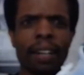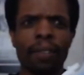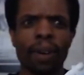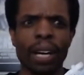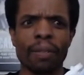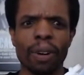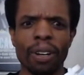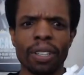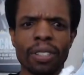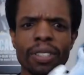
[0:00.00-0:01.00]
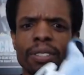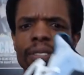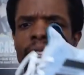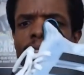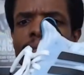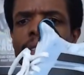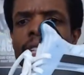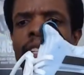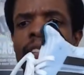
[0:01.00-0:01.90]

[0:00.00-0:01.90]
White Walkers, right? It